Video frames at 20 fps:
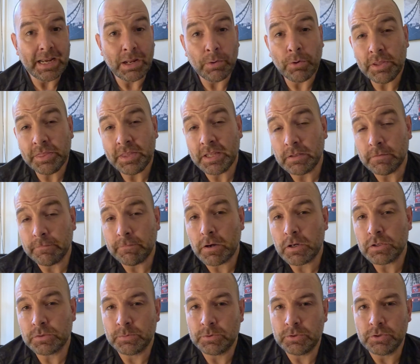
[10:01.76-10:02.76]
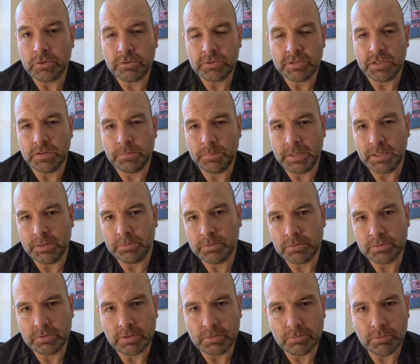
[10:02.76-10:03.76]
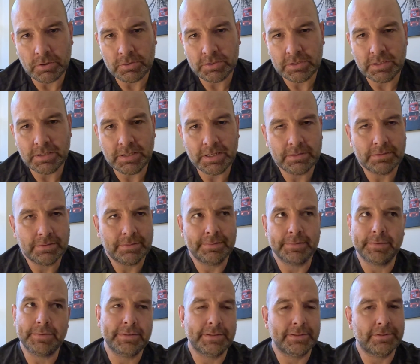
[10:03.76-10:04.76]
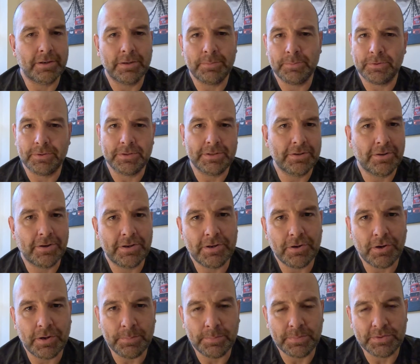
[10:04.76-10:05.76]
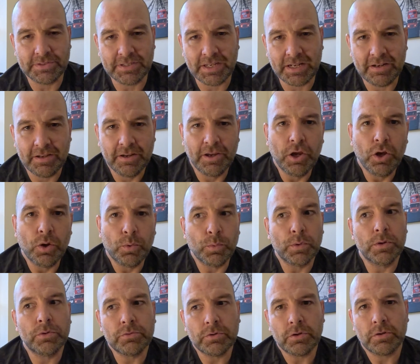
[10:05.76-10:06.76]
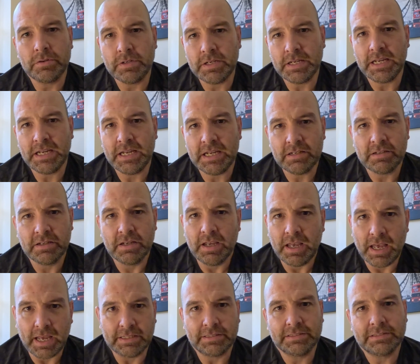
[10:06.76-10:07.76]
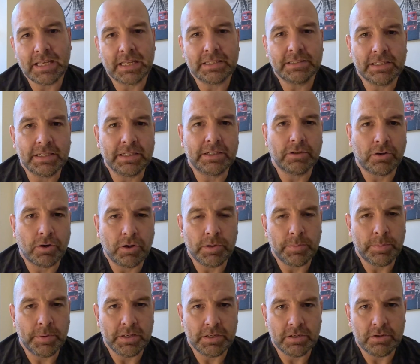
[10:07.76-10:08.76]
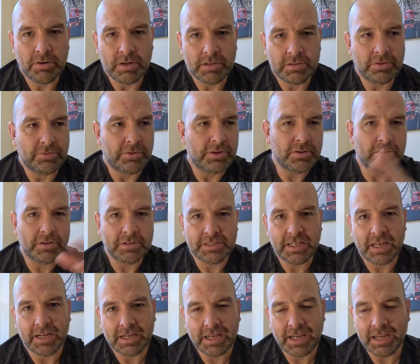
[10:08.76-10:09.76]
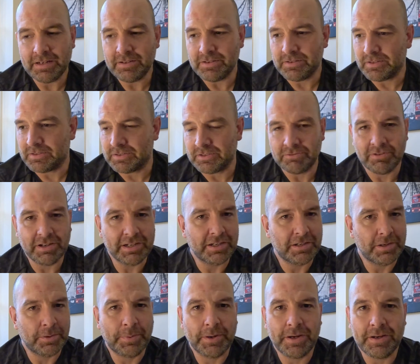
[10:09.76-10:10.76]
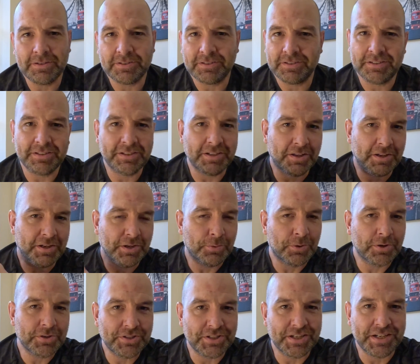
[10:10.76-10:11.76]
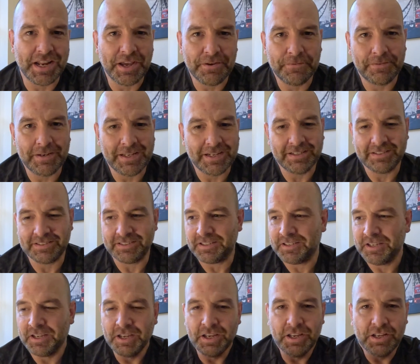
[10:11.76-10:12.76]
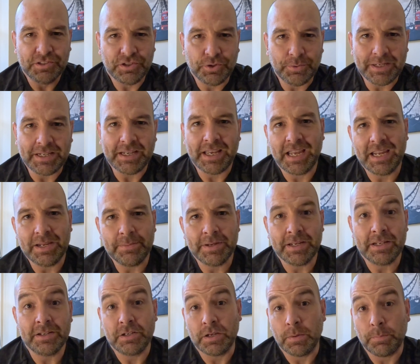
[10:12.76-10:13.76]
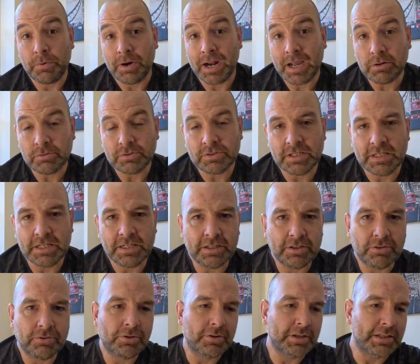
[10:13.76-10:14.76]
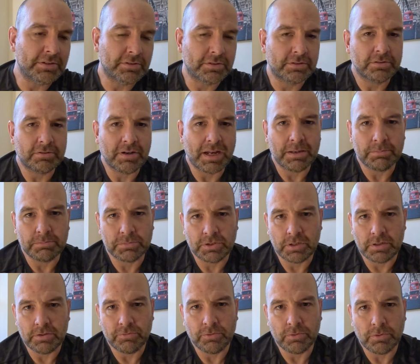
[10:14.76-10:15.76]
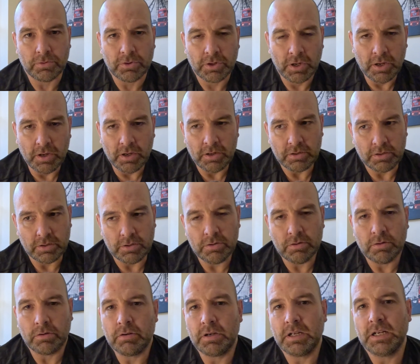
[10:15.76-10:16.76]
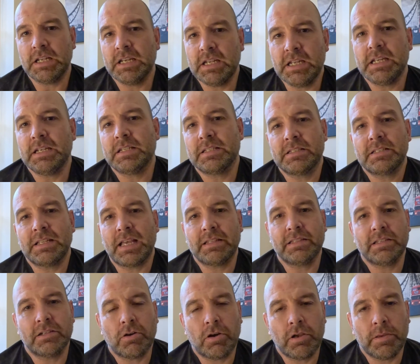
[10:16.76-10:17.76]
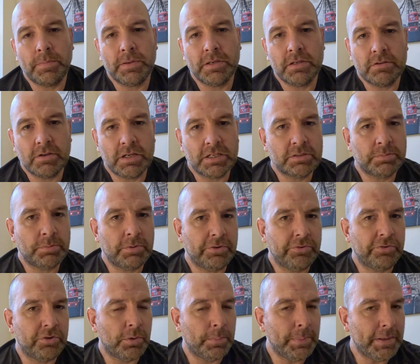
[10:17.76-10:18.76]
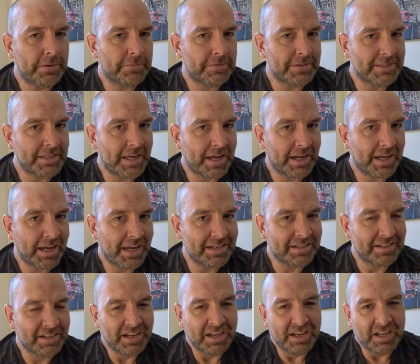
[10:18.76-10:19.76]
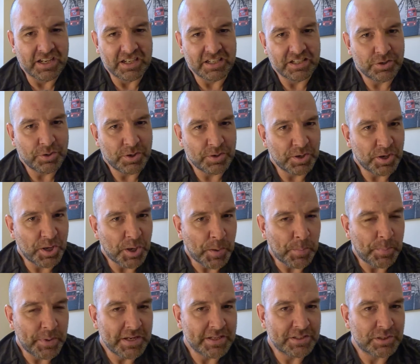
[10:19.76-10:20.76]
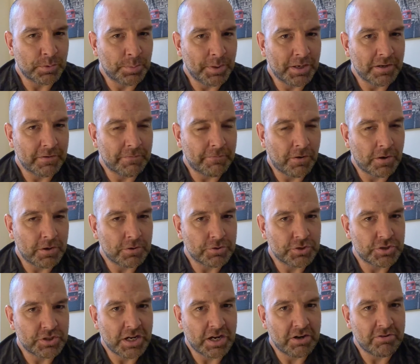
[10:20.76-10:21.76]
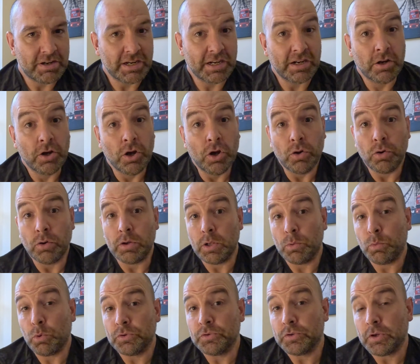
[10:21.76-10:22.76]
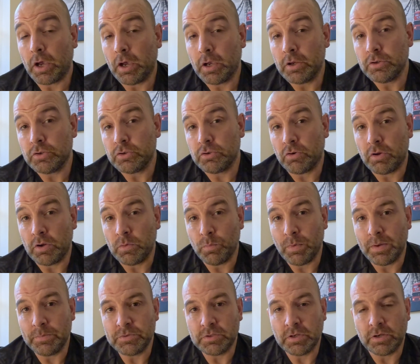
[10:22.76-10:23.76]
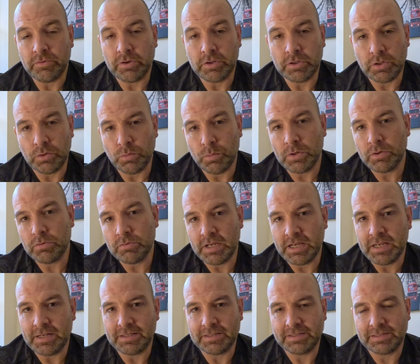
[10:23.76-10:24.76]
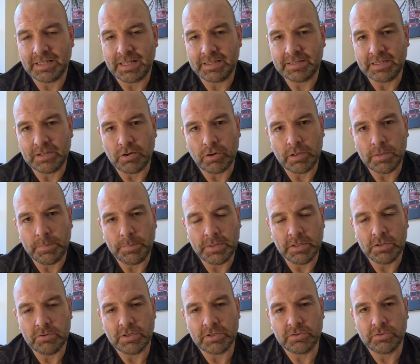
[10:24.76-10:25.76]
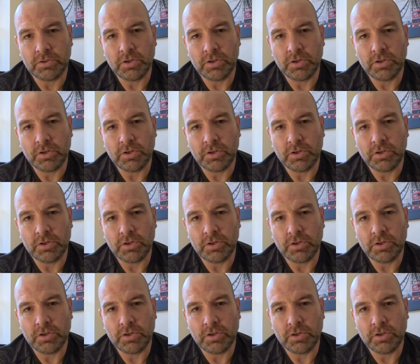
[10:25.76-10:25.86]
Now, I think the vast majority of people that are watching this, 99.99%, will not need a static IP address. If you're not a tech head, you're just a regular person, you know, you're watching Netflix, you're doing gaming, you're browsing, you're on Instagram, so forth, you're not going to need a static IP address. But if you're a bit of a tech head, you're doing peer-to-peer file sharing, or you want to host your own web server, you will need a static IP address.